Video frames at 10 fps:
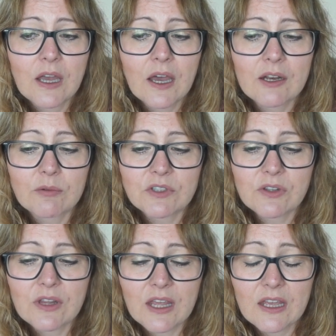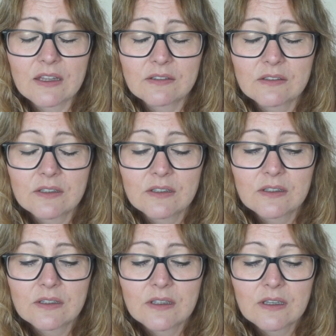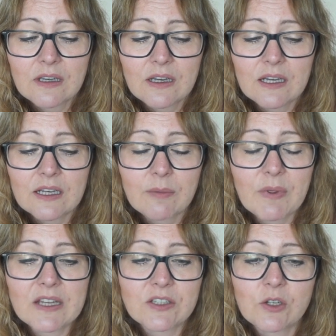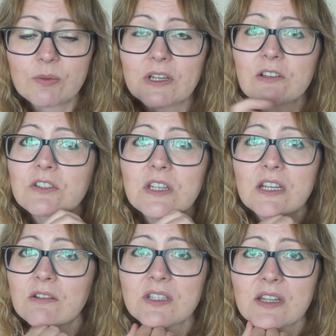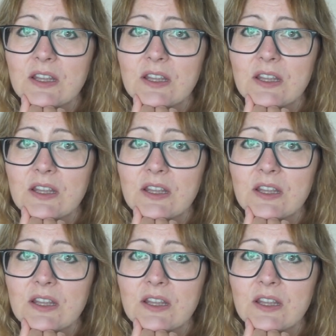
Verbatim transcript: And I was on there and I picked it up and I looked at it and I was like,